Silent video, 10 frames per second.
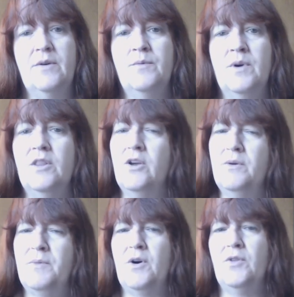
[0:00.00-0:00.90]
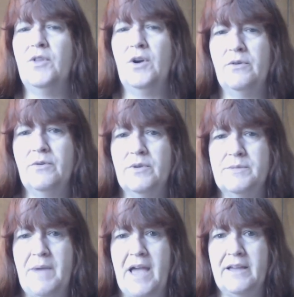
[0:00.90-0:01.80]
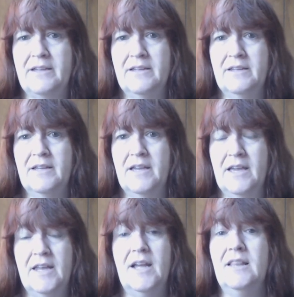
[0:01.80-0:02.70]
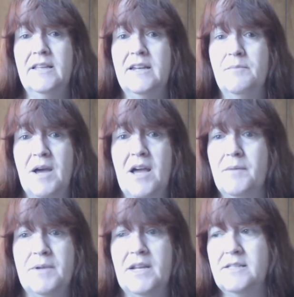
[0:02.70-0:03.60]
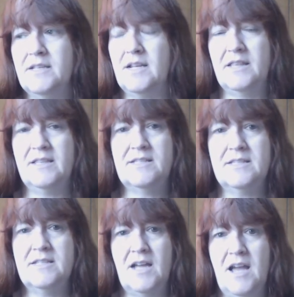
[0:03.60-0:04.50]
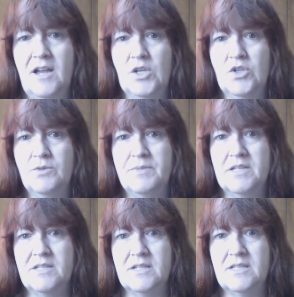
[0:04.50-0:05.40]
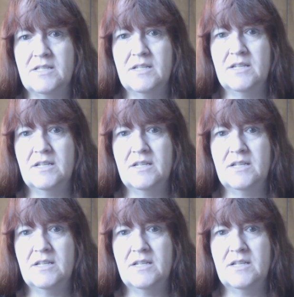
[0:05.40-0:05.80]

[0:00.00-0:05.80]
Well, lo and behold, the owner was back. And I lit him up and I said, This is not how you do business.